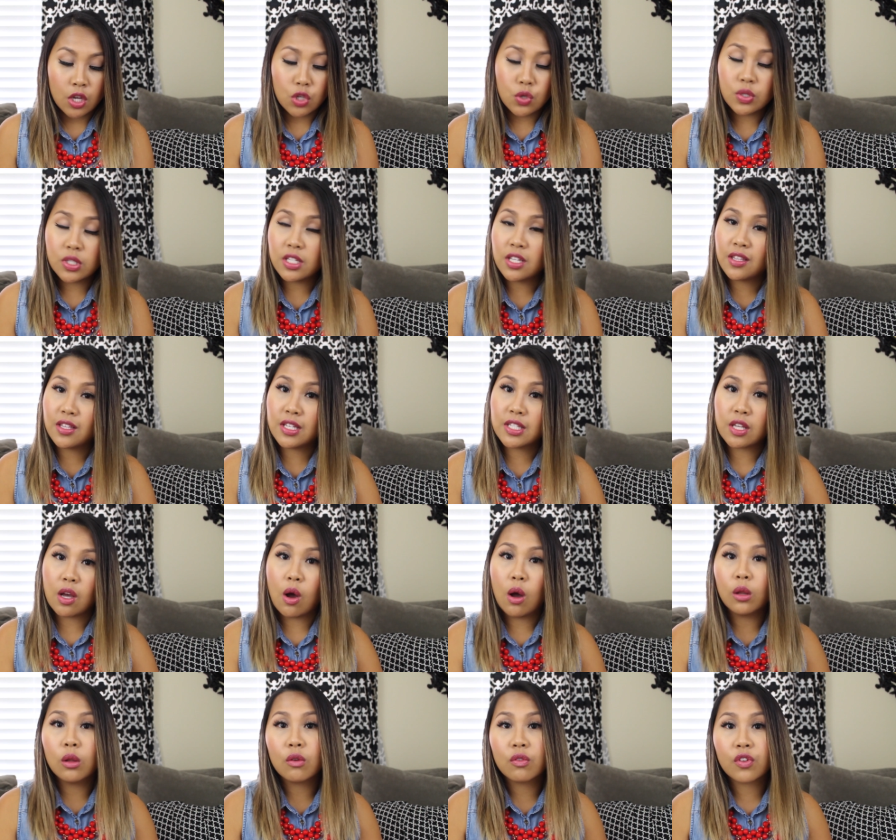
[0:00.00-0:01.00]
You see these
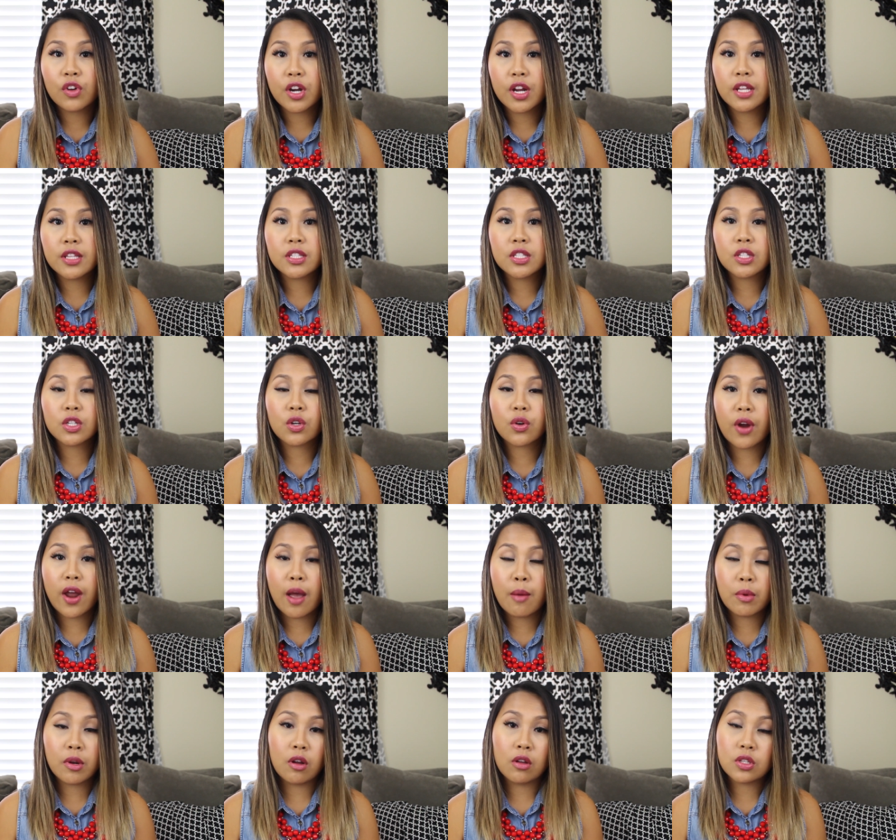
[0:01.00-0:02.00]
all over
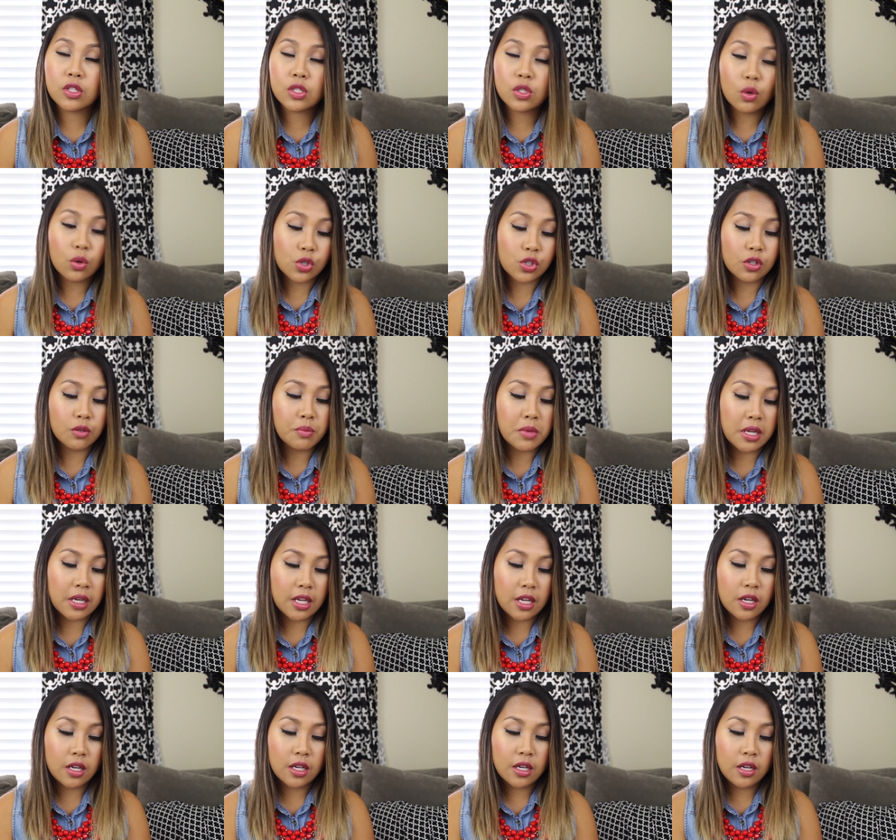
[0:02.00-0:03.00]
Instagram and on social
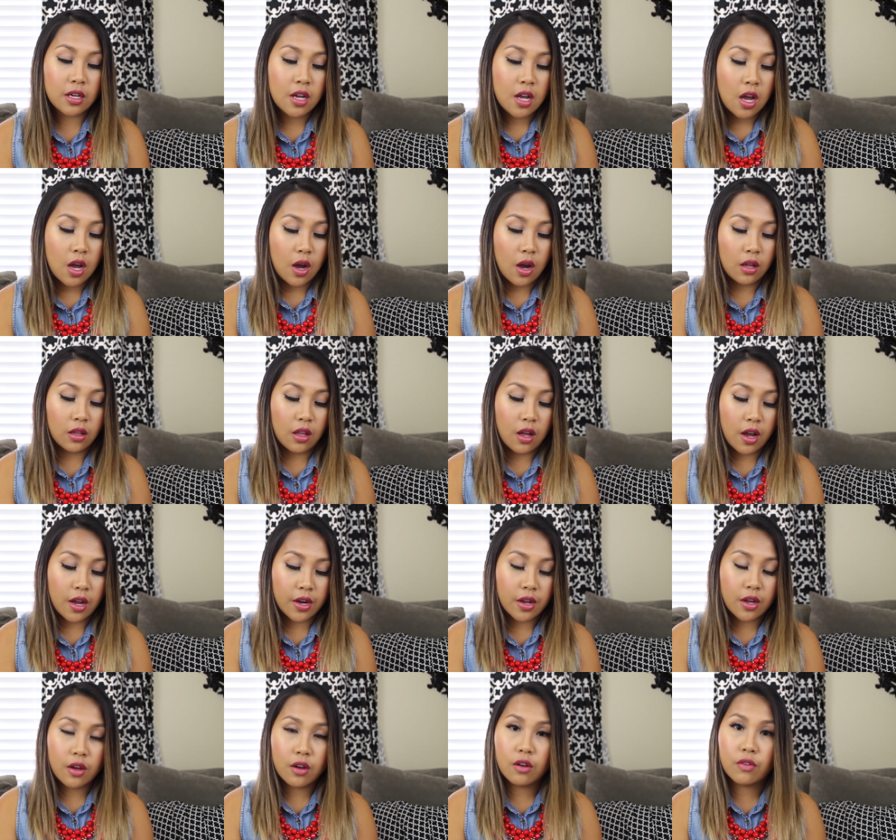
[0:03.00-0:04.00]
media. A
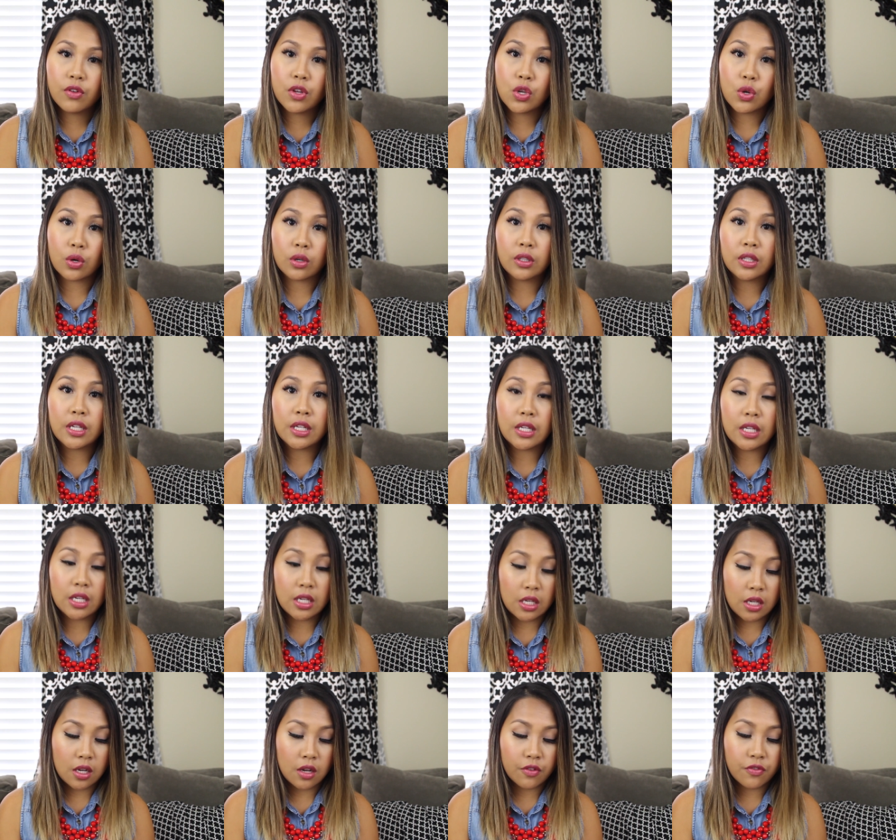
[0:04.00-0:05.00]
lot of your
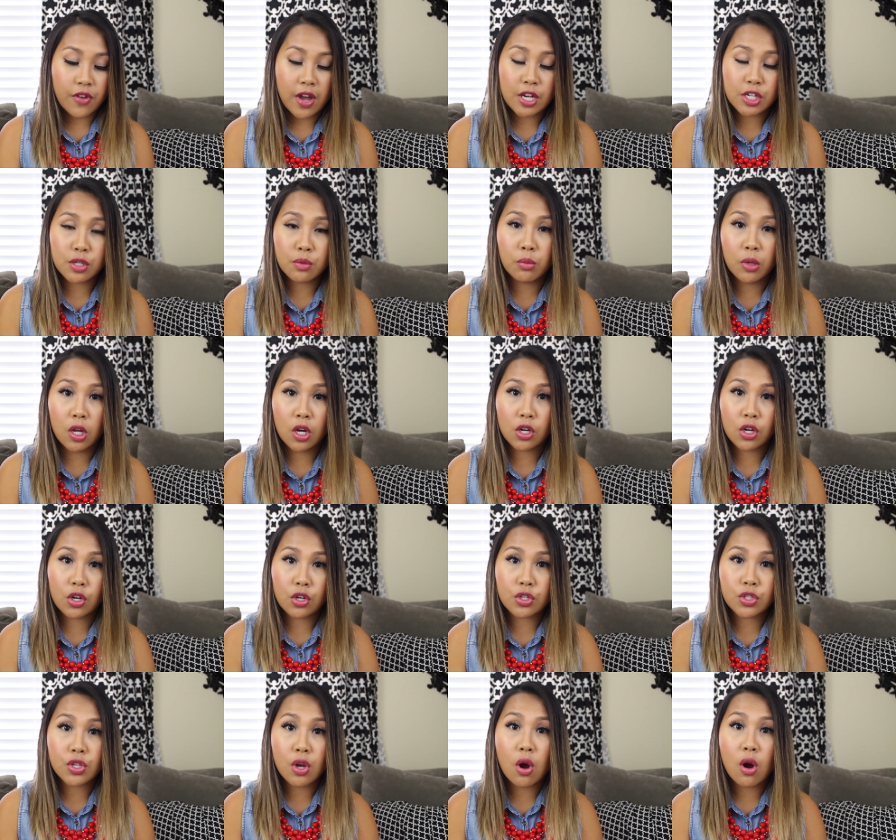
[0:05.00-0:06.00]
leading fashion
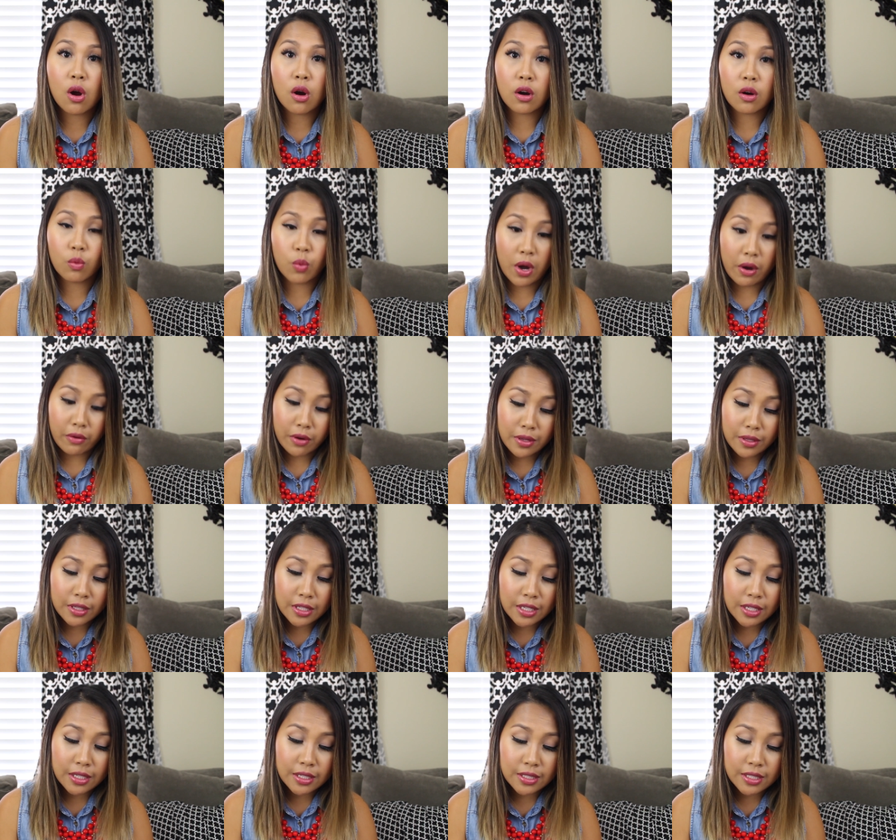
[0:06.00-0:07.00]
bloggers are wearing
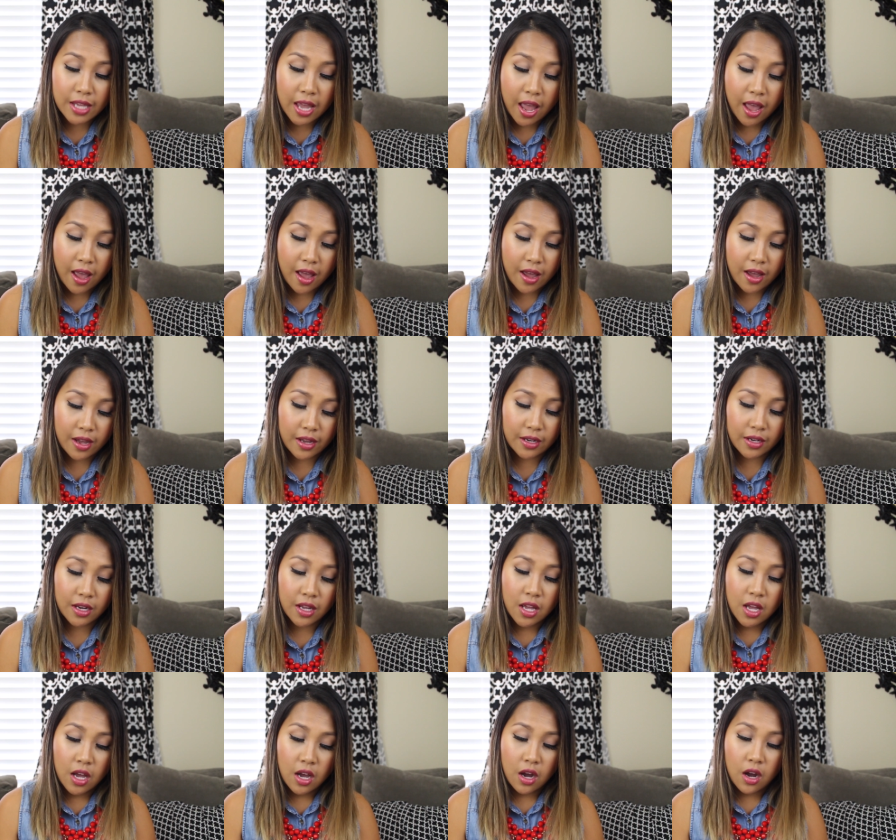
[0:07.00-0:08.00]
these, and
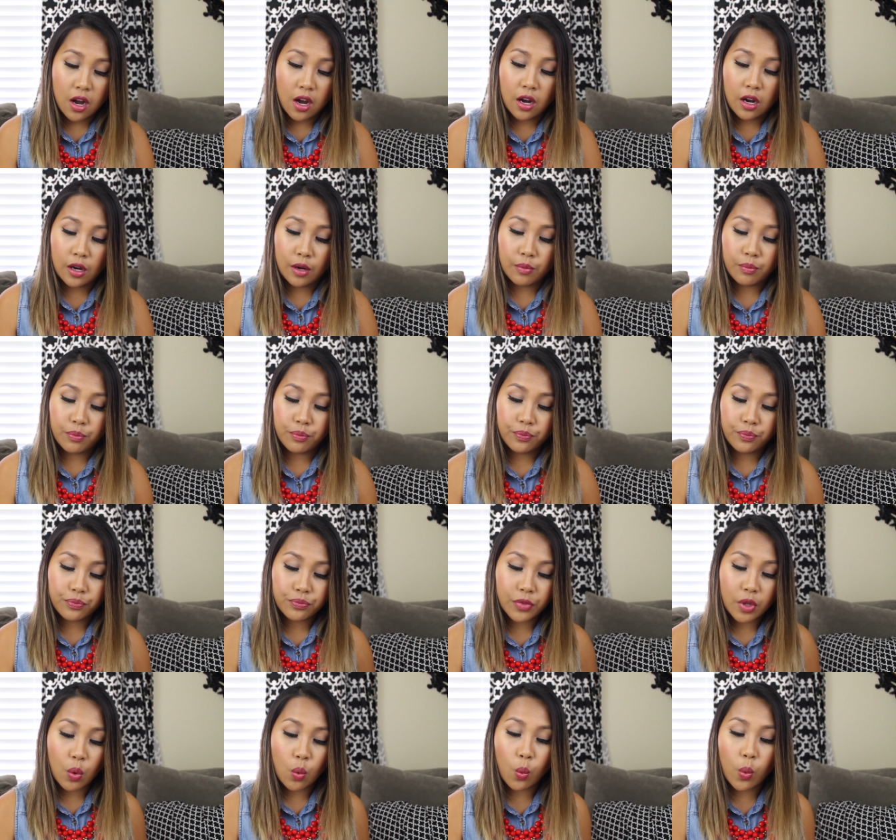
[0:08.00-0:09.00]
um,
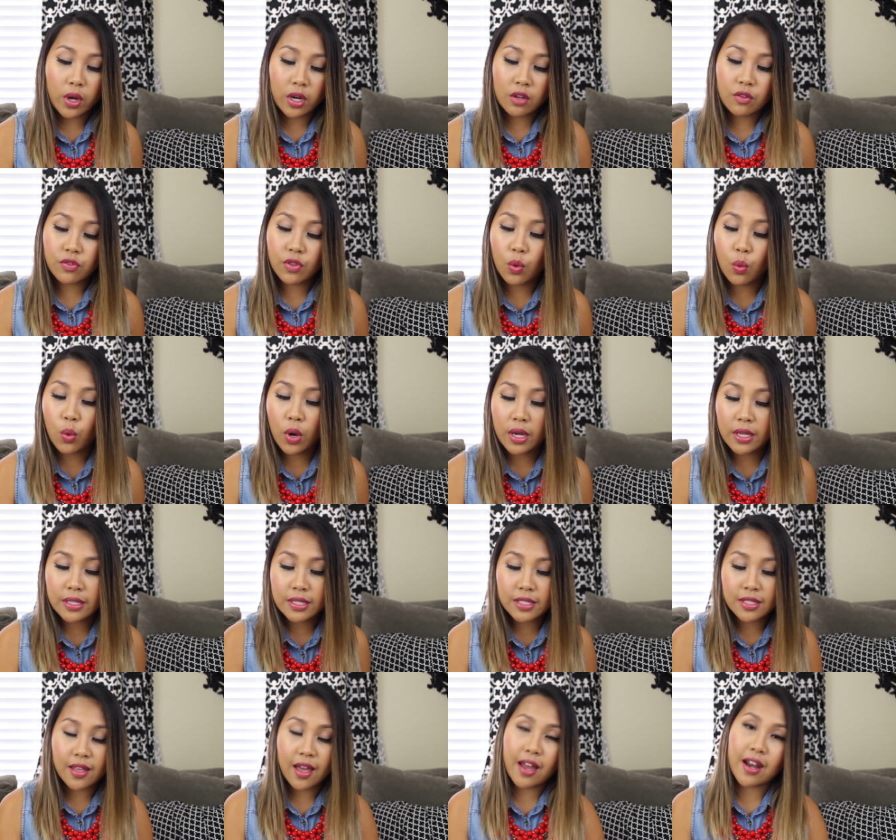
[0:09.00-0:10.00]
one of the
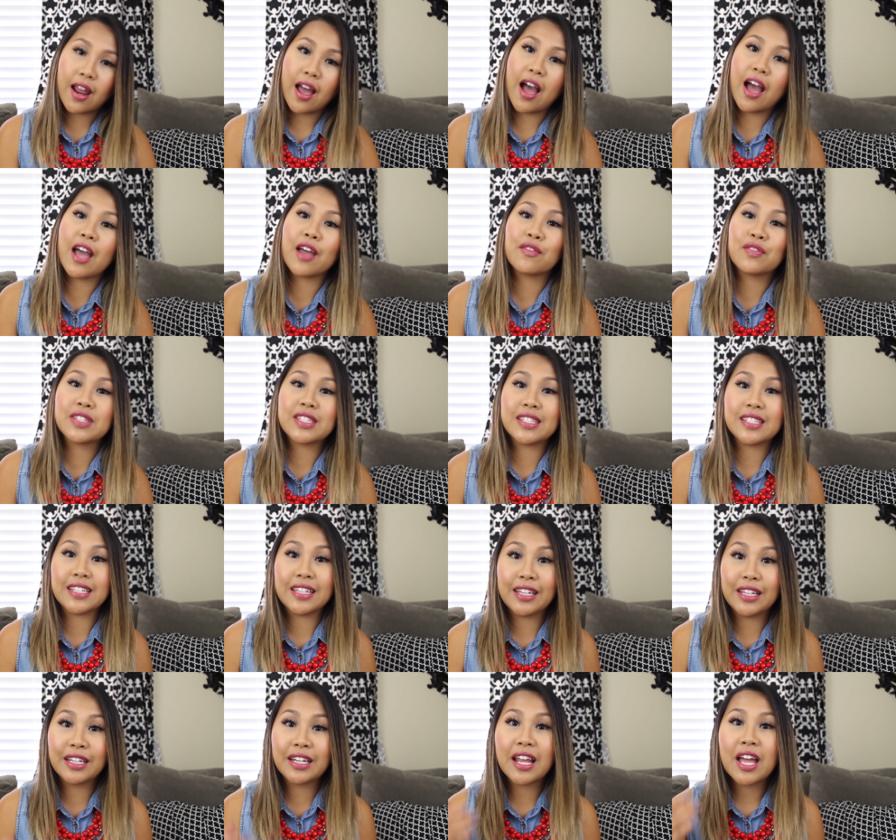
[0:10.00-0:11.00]
ones that I've
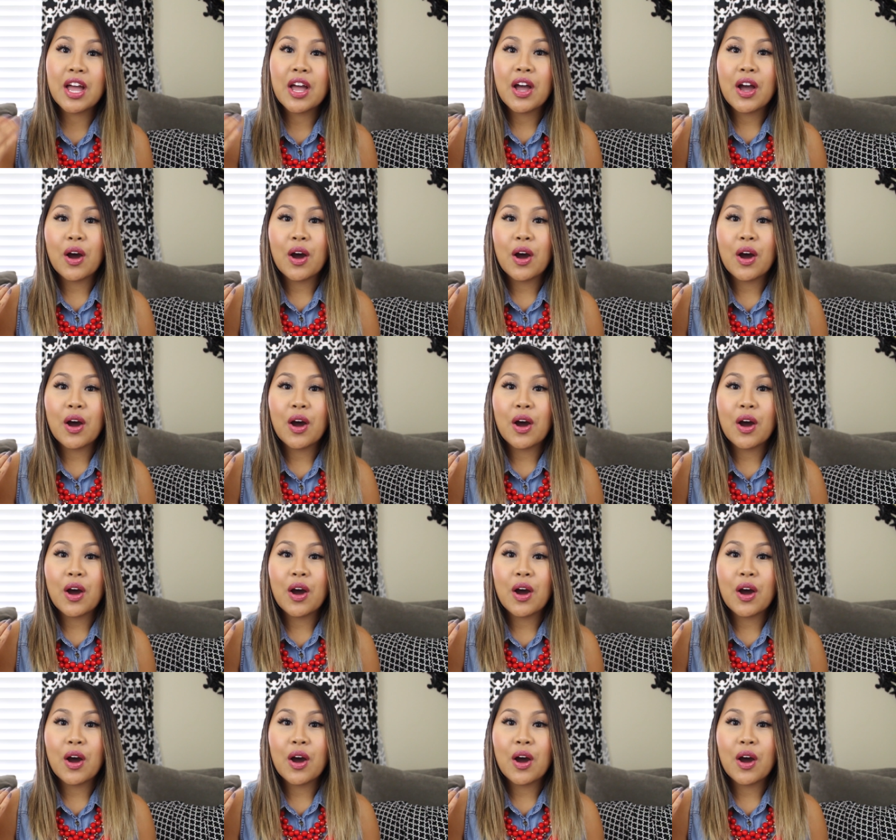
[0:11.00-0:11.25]
seen